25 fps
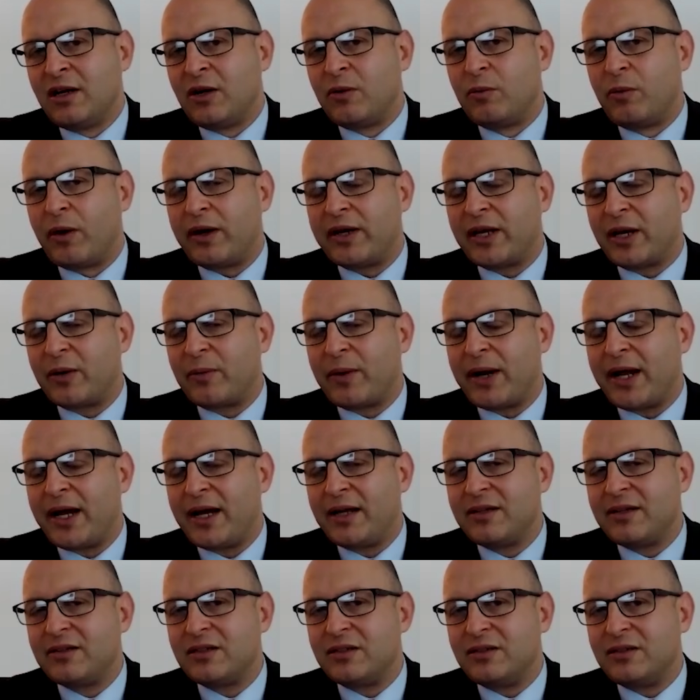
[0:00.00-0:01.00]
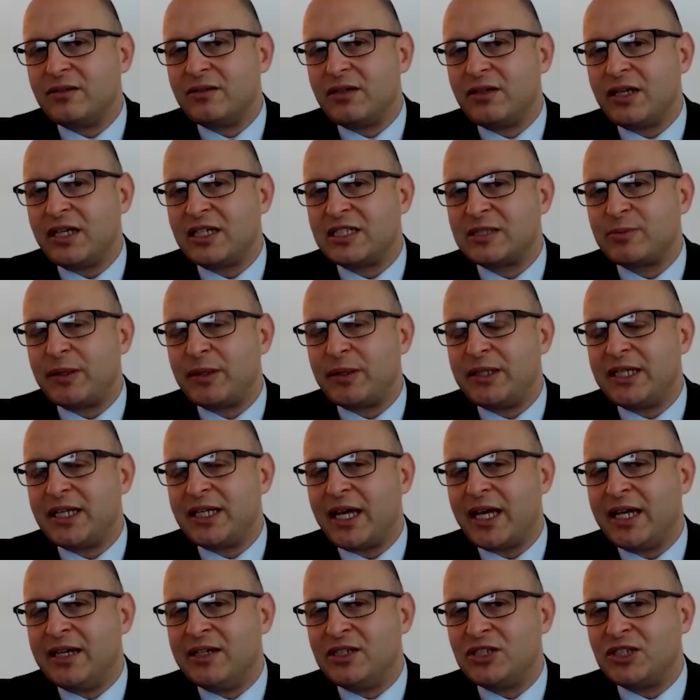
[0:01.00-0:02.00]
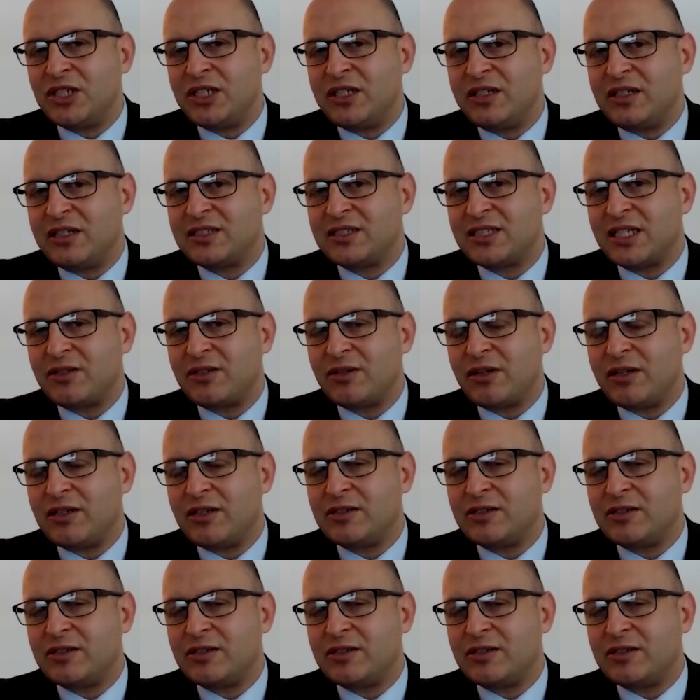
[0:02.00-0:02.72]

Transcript: running around and expending energy, etc.